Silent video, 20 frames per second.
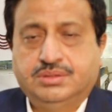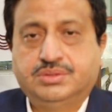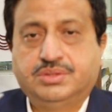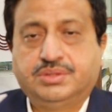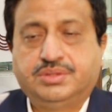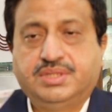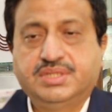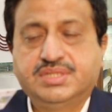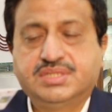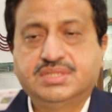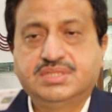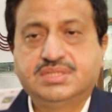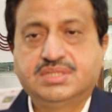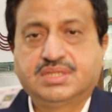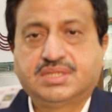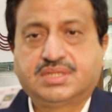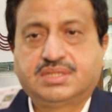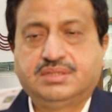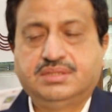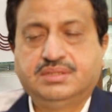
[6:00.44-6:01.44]
So this is
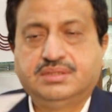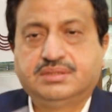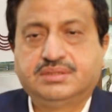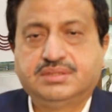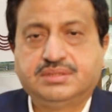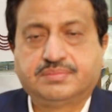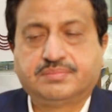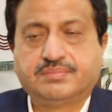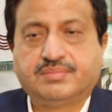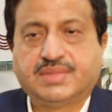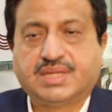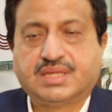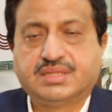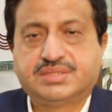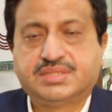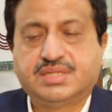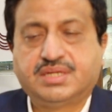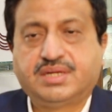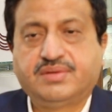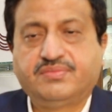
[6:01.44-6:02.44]
a
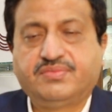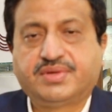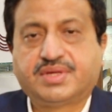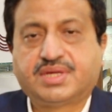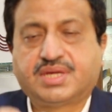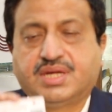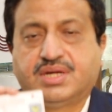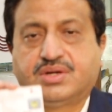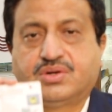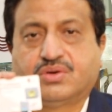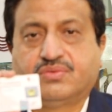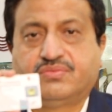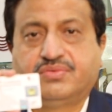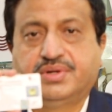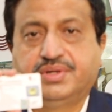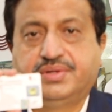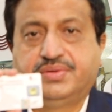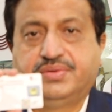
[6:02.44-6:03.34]
certificate of a